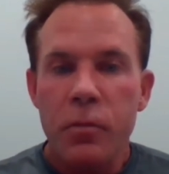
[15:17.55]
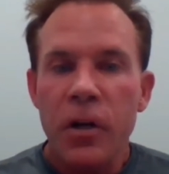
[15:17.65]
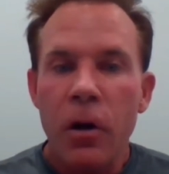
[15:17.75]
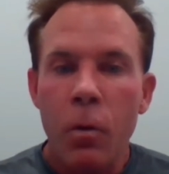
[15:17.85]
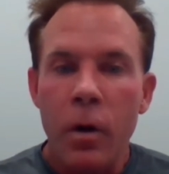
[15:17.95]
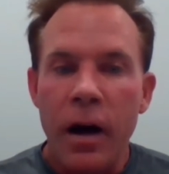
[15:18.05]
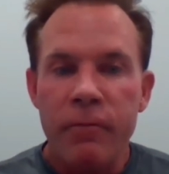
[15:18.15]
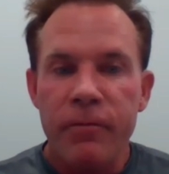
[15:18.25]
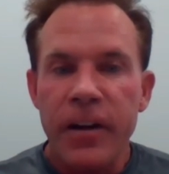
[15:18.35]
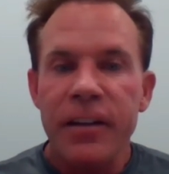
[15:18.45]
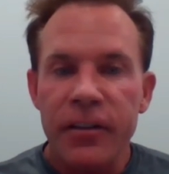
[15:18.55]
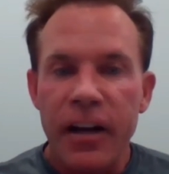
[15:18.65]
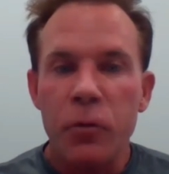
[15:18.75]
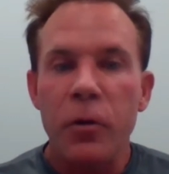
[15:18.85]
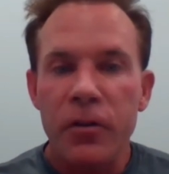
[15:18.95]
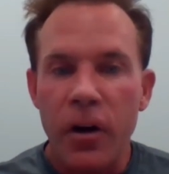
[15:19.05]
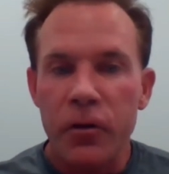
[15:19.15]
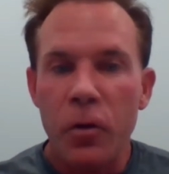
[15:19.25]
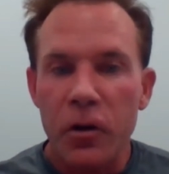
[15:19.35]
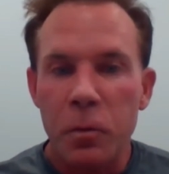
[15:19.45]
you know, fitness experts
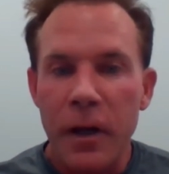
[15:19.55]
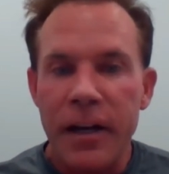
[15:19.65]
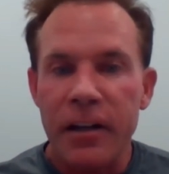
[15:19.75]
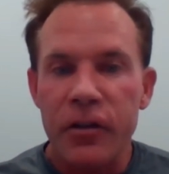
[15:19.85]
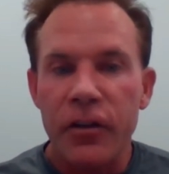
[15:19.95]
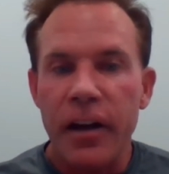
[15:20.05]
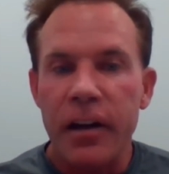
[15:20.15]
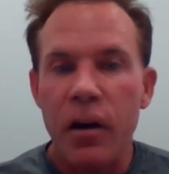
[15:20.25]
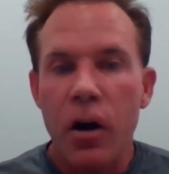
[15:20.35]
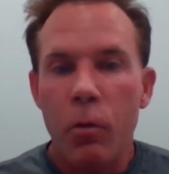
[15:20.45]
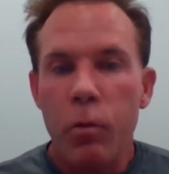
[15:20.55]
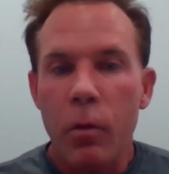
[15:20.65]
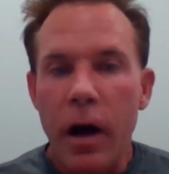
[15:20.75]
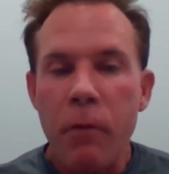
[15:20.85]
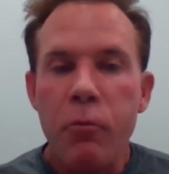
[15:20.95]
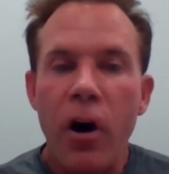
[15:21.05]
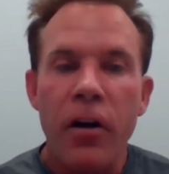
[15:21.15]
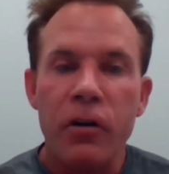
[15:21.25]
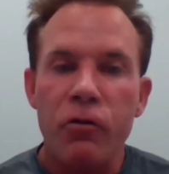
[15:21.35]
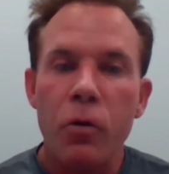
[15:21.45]
on to explain it. Just like I brought
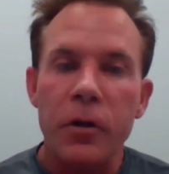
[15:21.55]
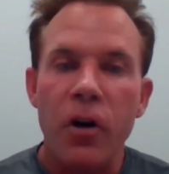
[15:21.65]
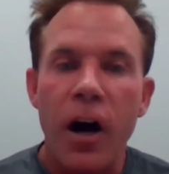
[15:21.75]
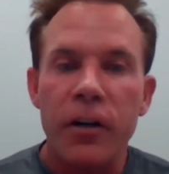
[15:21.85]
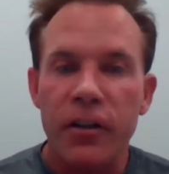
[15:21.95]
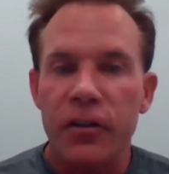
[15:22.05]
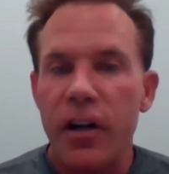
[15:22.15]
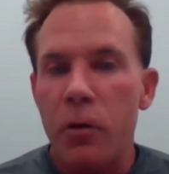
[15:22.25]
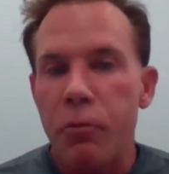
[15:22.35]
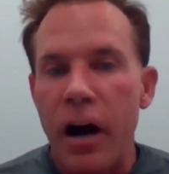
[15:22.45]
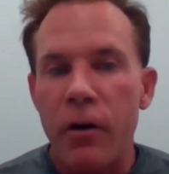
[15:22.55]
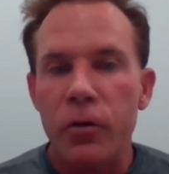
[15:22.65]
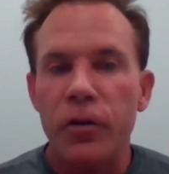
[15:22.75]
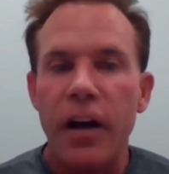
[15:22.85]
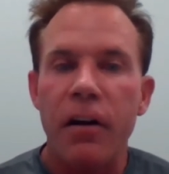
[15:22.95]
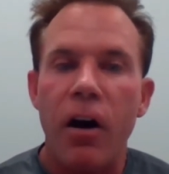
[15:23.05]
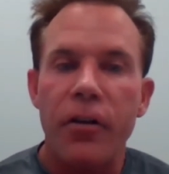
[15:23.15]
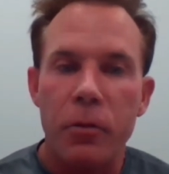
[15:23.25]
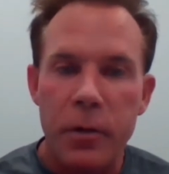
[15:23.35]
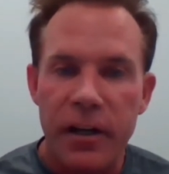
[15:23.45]
on a group of doctors, Doug Brown, who started
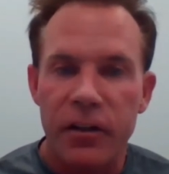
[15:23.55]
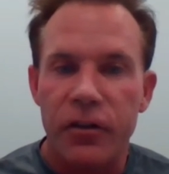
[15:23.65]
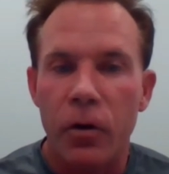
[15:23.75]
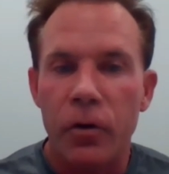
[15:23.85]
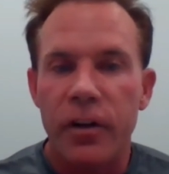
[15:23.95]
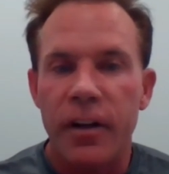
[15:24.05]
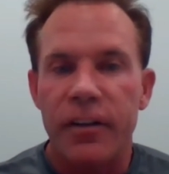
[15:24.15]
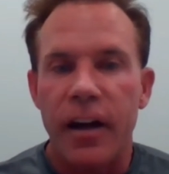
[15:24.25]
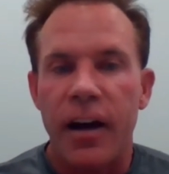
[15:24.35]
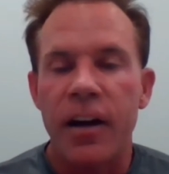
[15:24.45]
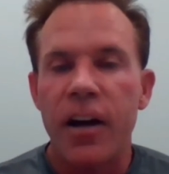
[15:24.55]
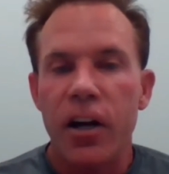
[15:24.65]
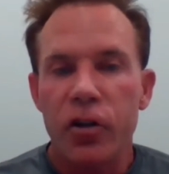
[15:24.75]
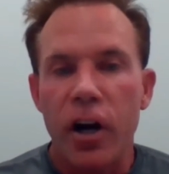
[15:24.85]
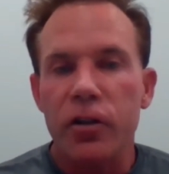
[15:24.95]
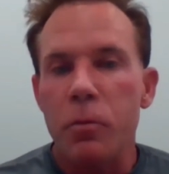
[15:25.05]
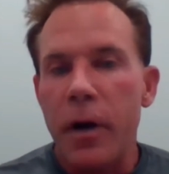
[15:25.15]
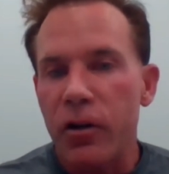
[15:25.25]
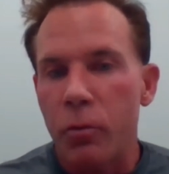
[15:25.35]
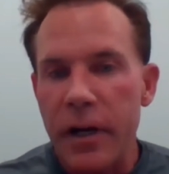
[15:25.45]
Orthopedic Associates, Dr.
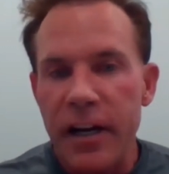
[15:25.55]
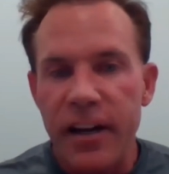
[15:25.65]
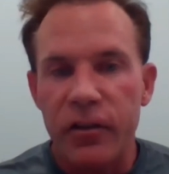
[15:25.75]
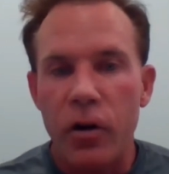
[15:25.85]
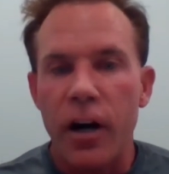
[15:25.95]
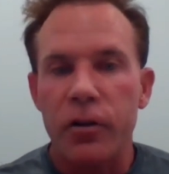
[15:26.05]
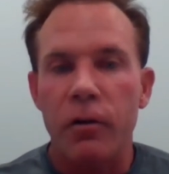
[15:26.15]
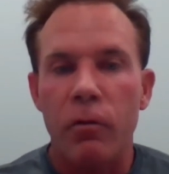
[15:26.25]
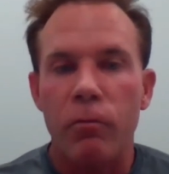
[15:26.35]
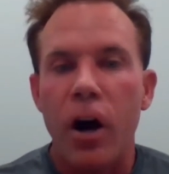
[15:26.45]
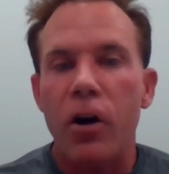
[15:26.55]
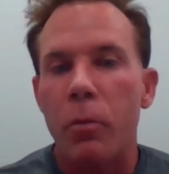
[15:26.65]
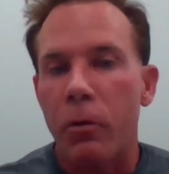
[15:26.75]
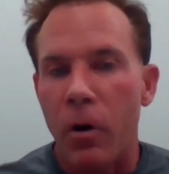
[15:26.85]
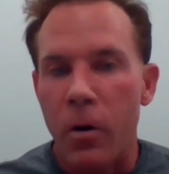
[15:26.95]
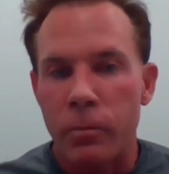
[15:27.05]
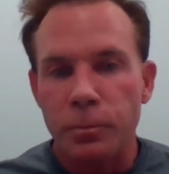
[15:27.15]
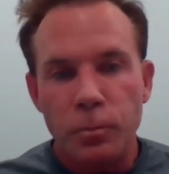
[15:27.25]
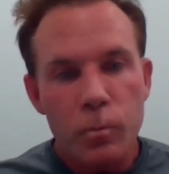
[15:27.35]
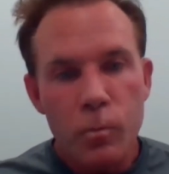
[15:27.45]
Michael Bedix, Dr. Rocco Perone,